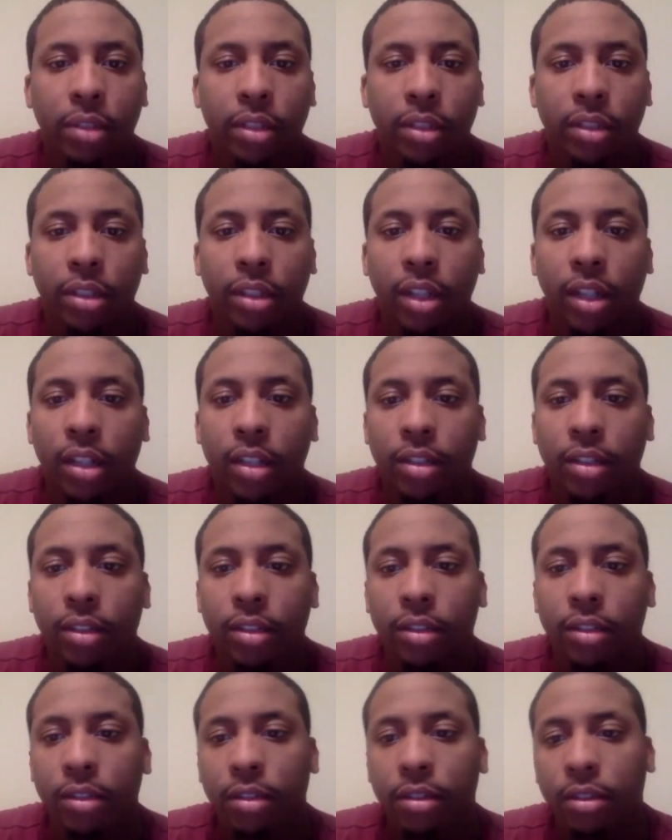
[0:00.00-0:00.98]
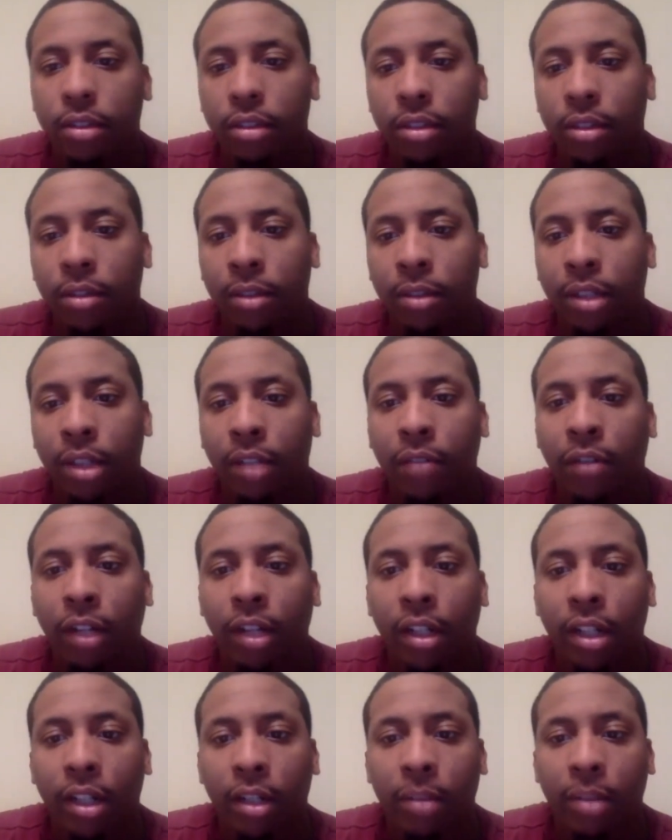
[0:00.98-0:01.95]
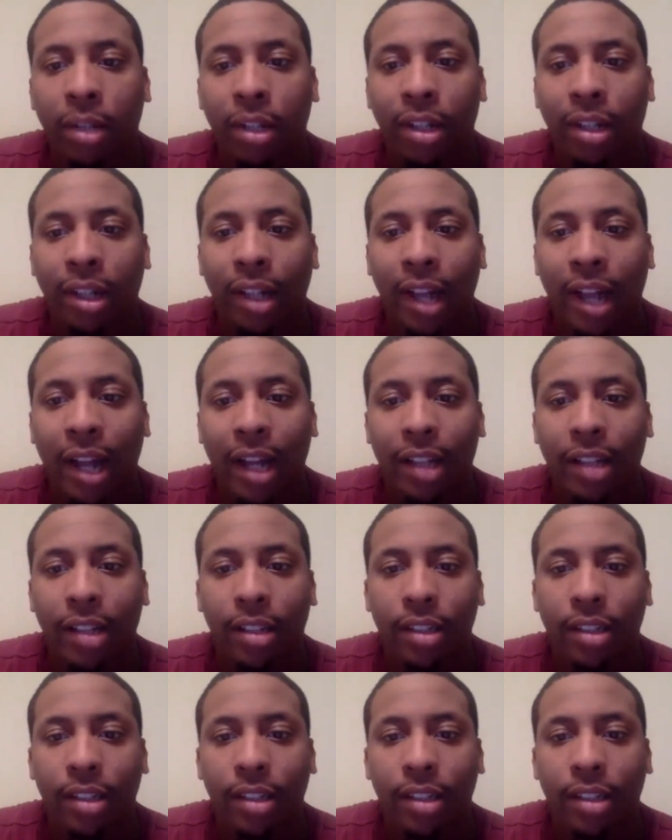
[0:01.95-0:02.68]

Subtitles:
was just nuts. I mean, they're running him a lot.